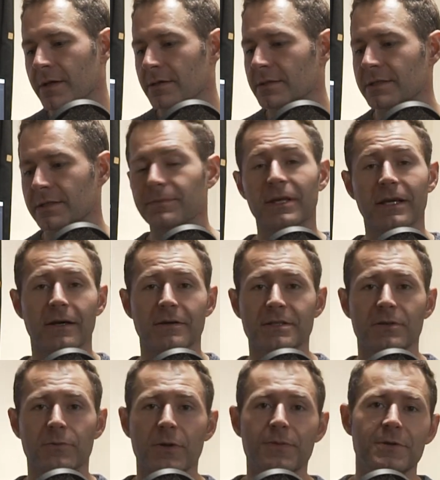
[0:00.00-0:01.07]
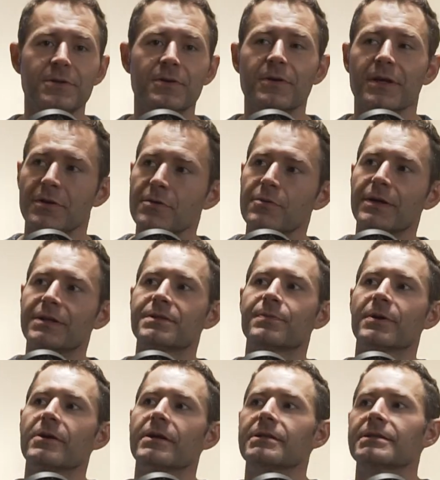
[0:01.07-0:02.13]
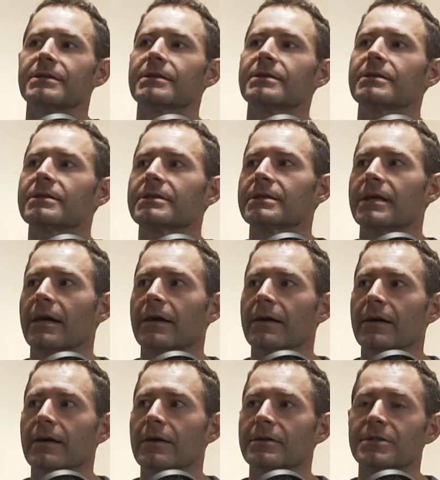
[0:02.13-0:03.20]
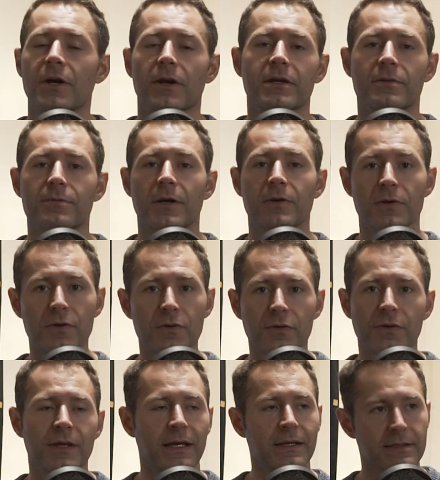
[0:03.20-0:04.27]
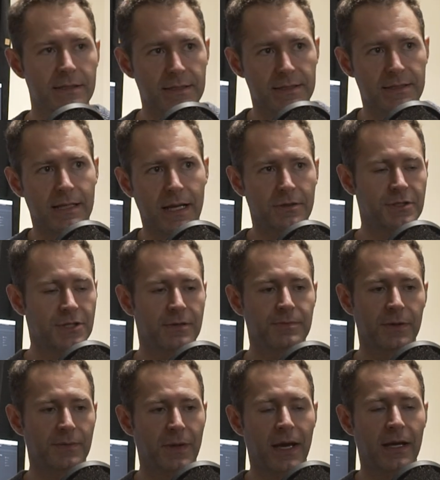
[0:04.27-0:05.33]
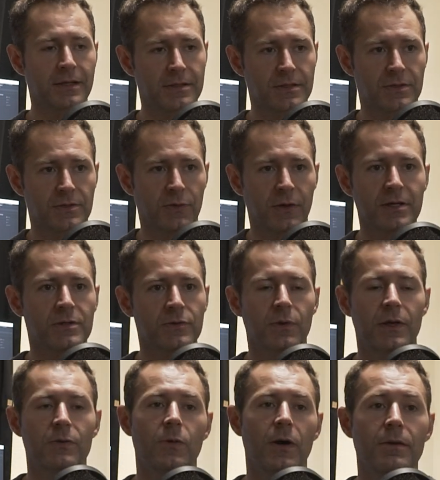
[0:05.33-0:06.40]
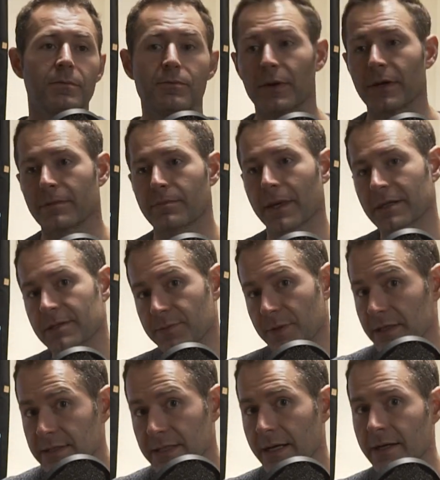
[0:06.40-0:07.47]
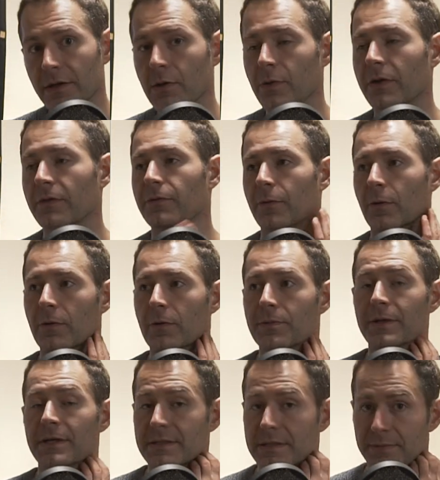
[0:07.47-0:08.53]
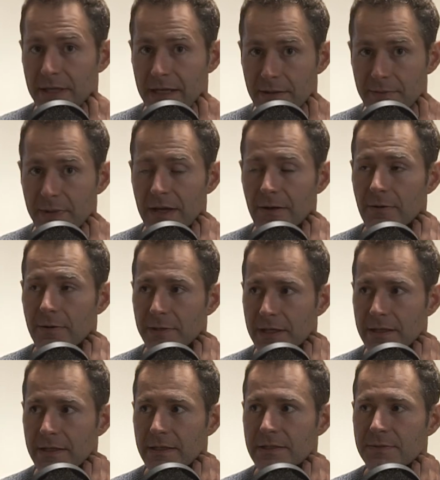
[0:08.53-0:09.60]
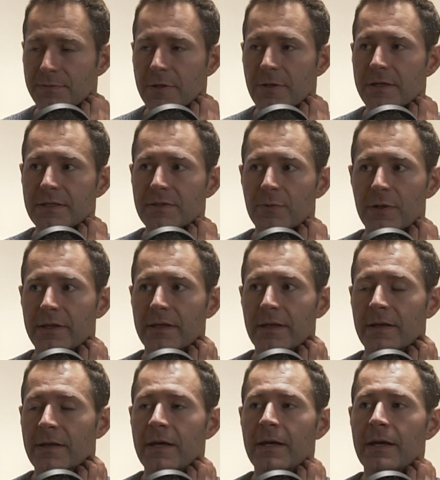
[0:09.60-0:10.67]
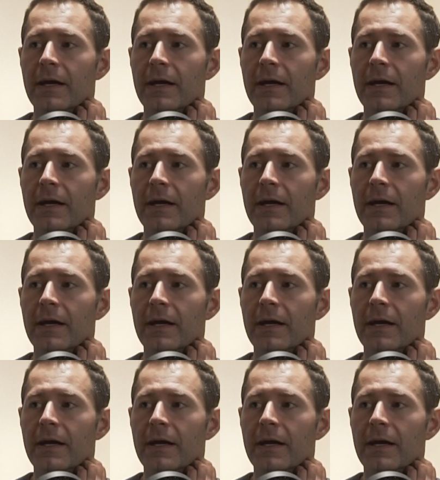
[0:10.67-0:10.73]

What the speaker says: Something else that we've been doing, new experiences, talking about new things. This is now jumping back into 2021, but makes me excited going forward because I'm getting better. I'm getting experience with it.